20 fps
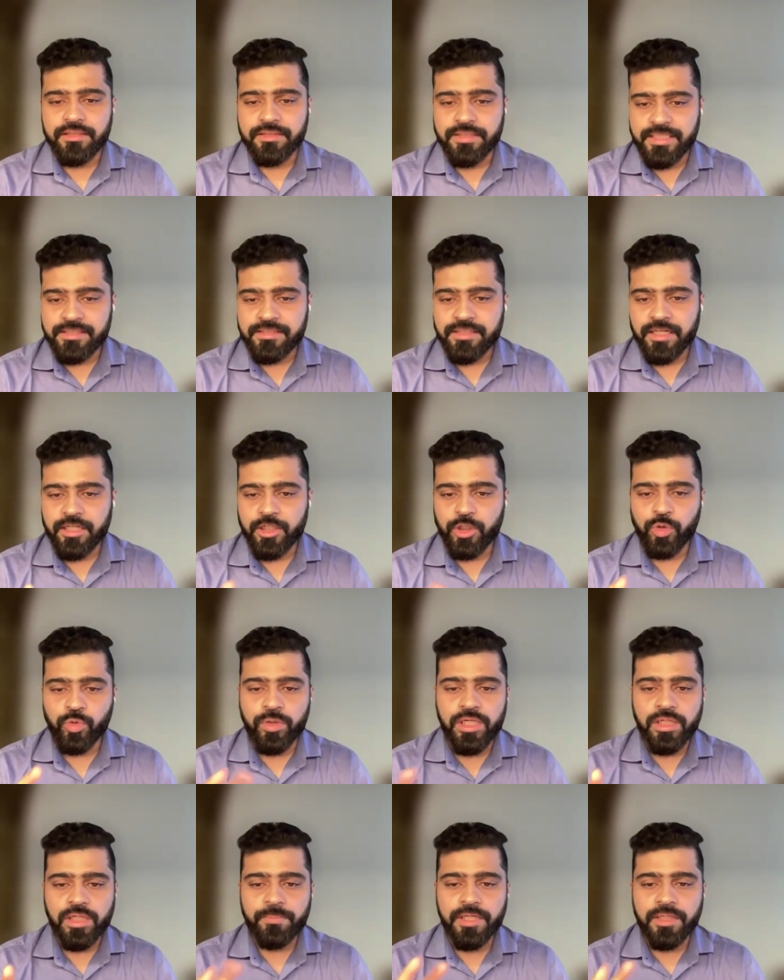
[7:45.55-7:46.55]
These are
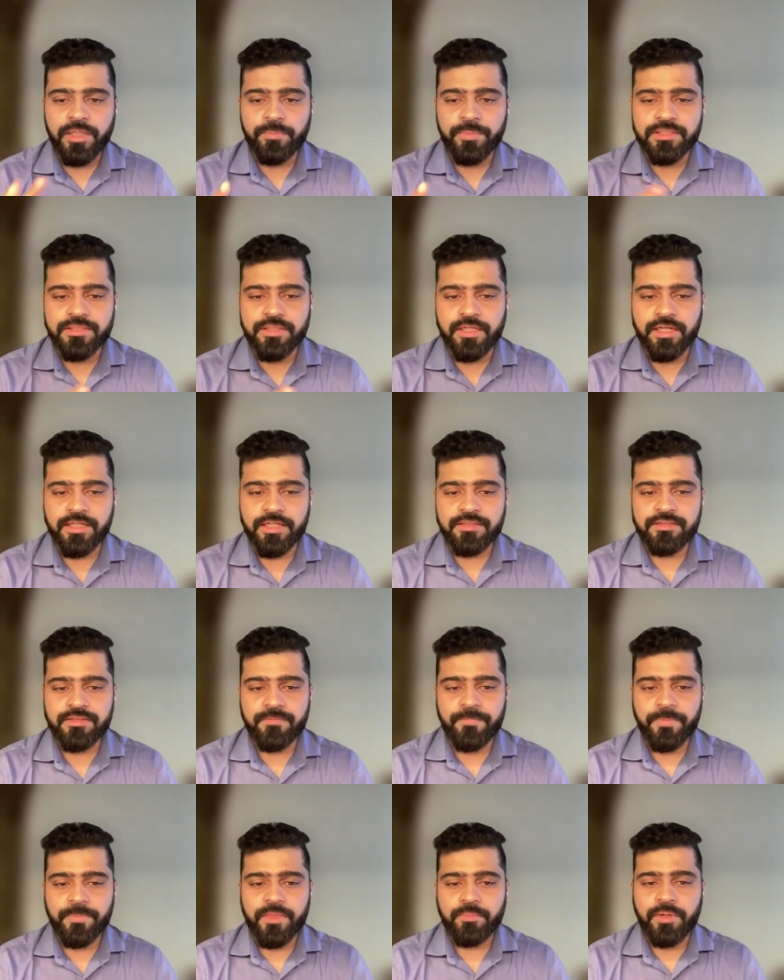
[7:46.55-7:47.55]
dual-purpose drugs,
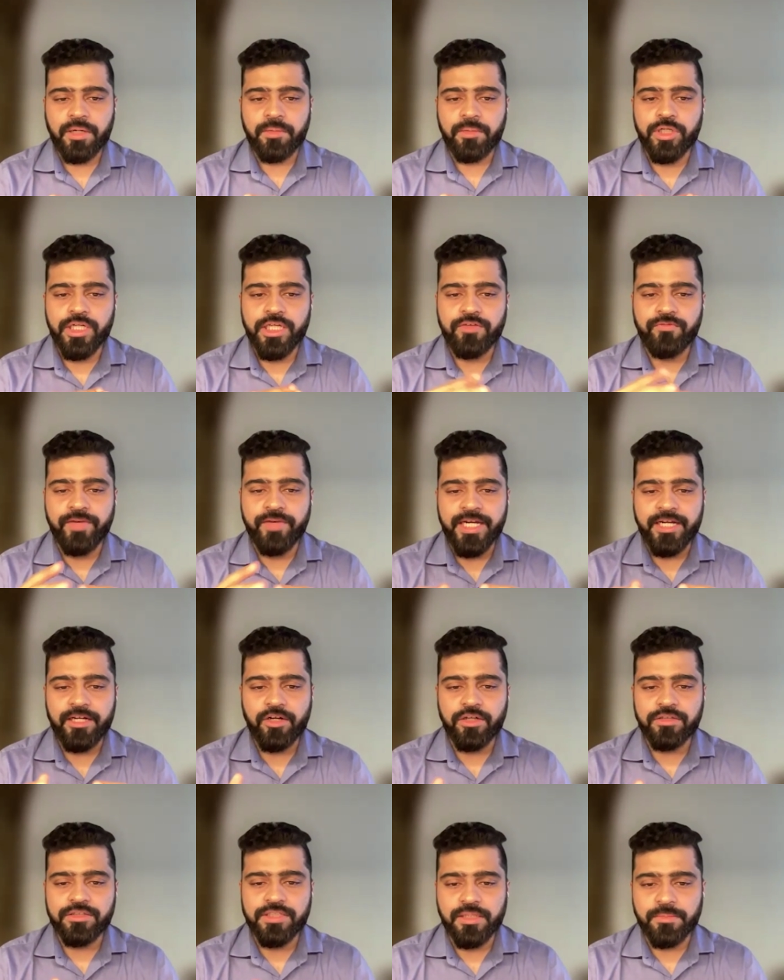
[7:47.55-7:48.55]
promoting
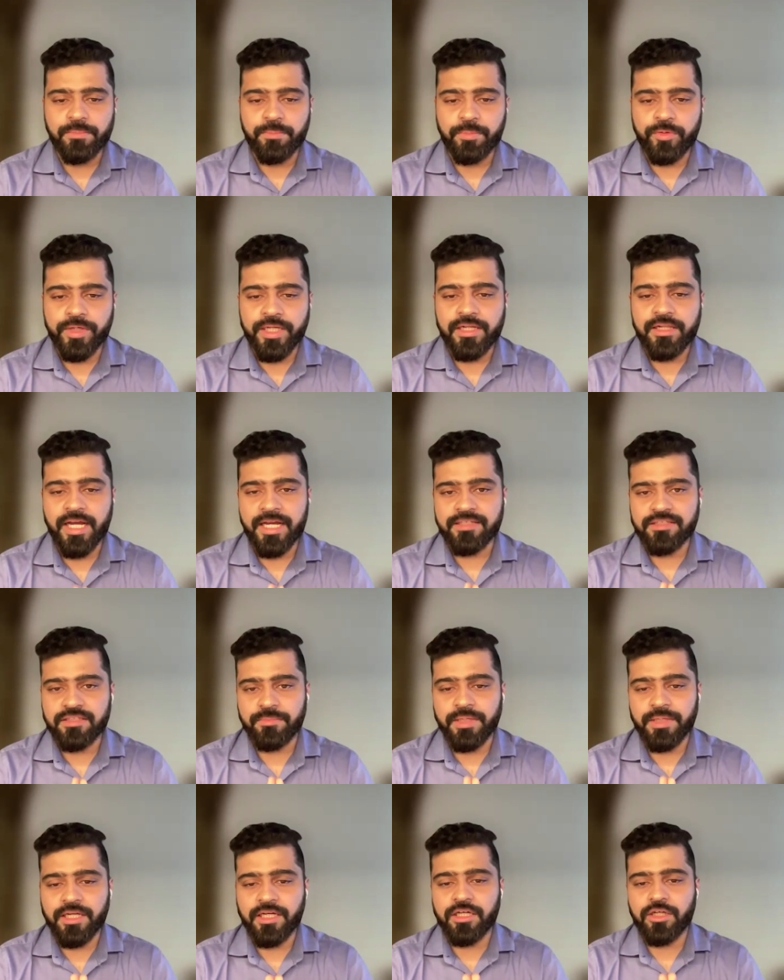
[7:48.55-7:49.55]
weight loss and improving
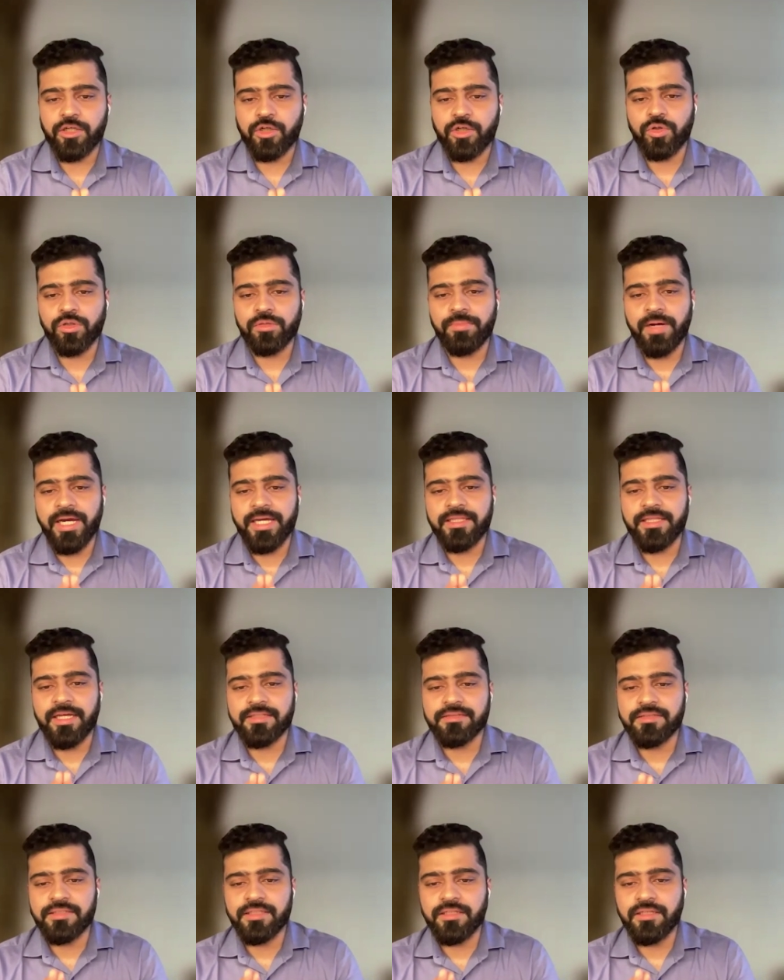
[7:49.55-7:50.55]
glycemic control by
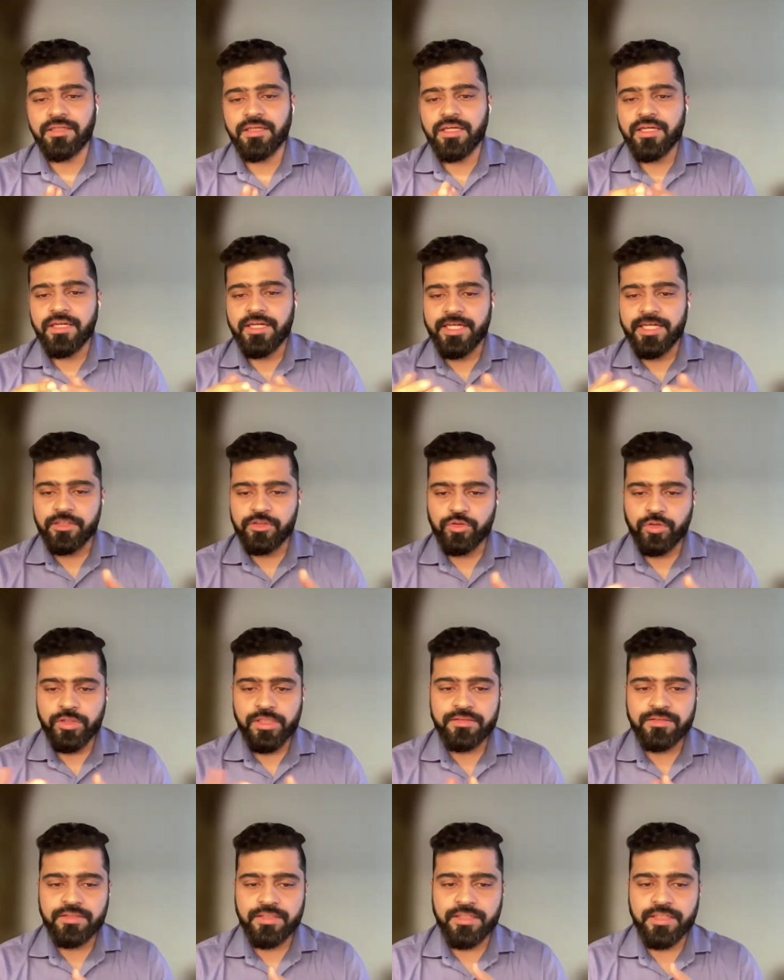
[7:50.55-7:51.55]
enhancing
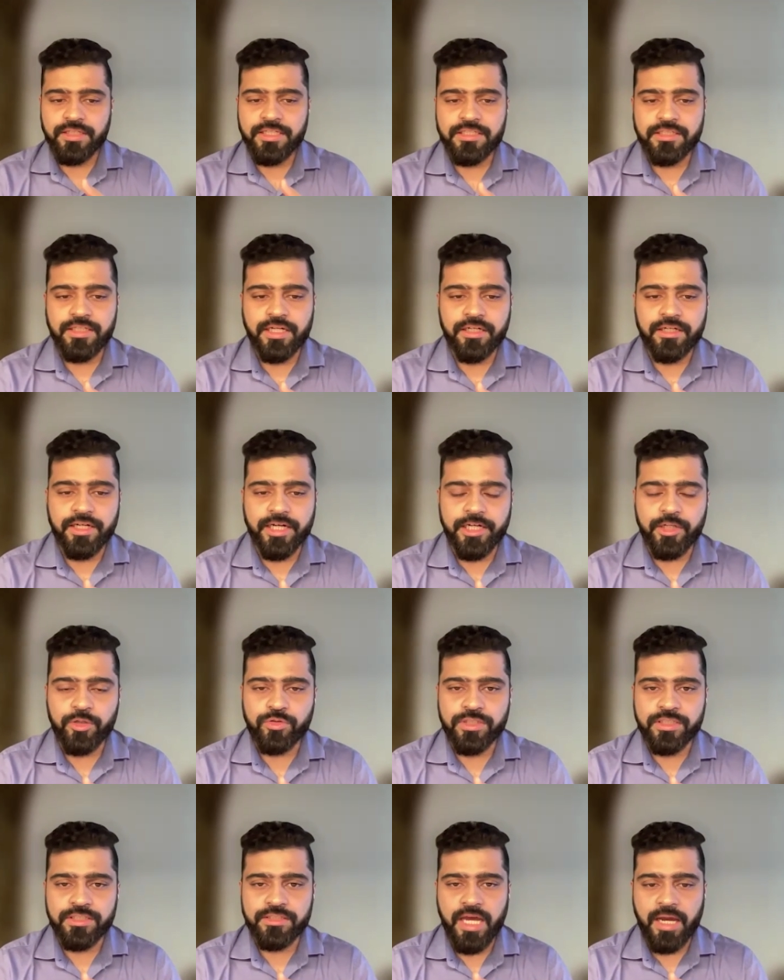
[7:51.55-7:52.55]
insulin secretion and
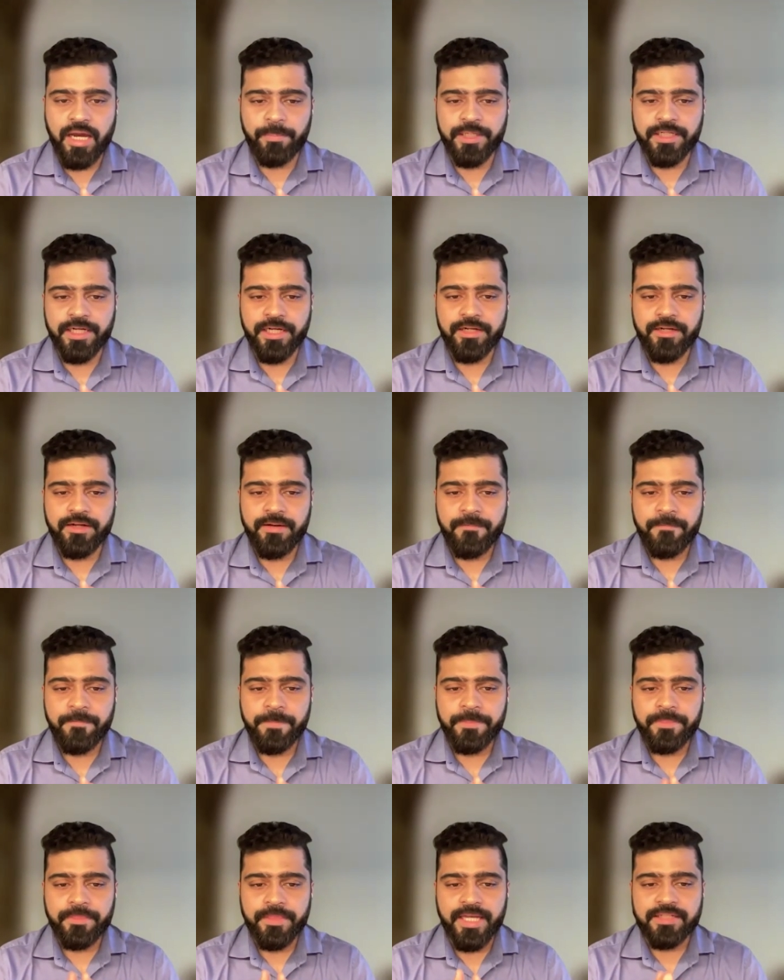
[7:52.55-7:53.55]
reducing the appetite.
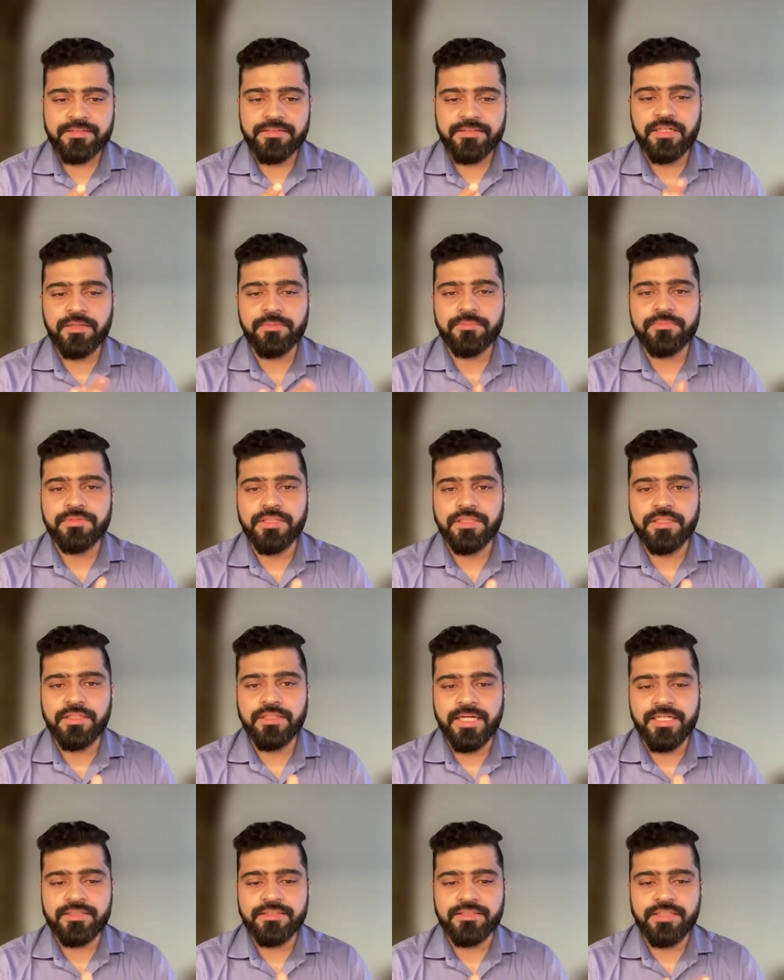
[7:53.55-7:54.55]
Next come
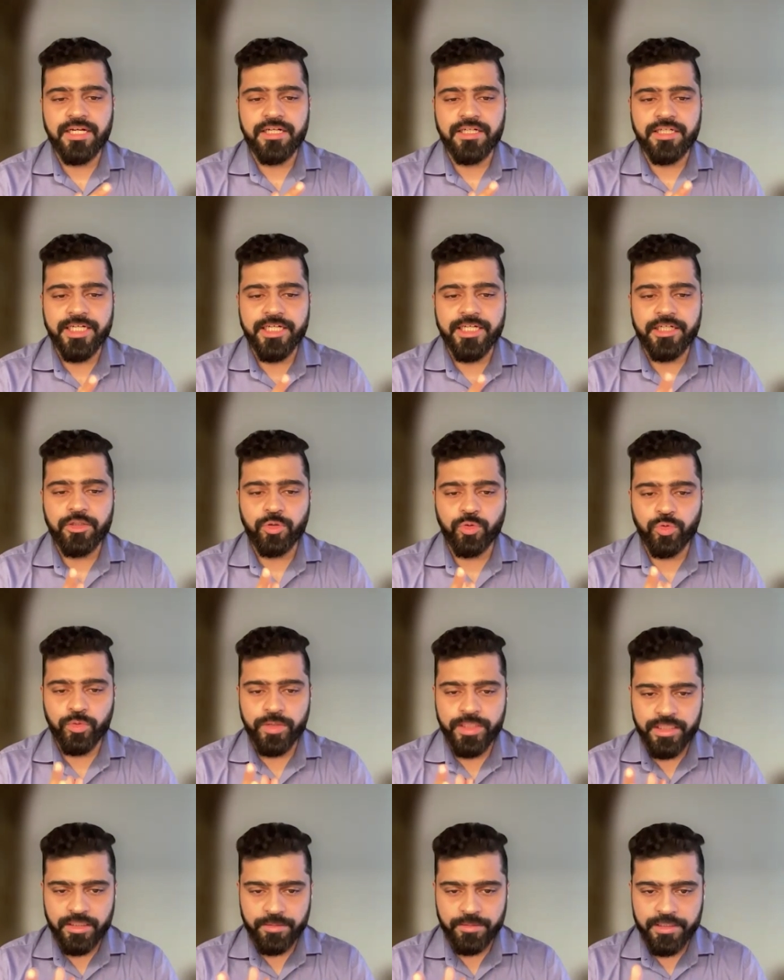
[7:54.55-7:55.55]
the SGLT2
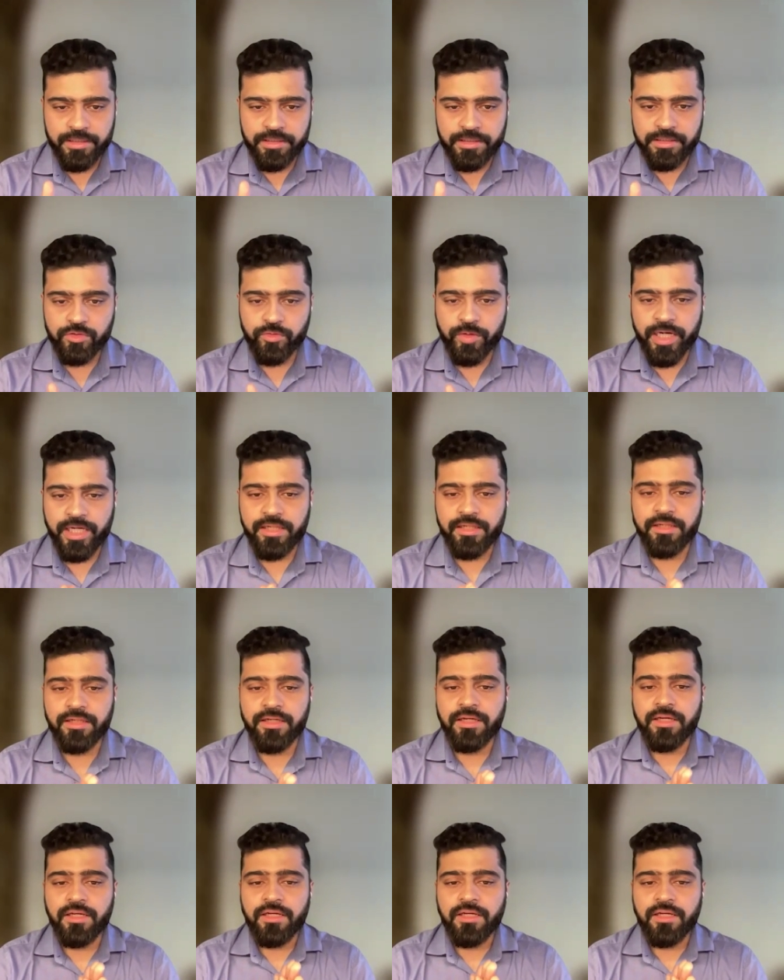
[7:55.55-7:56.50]
inhibitors. While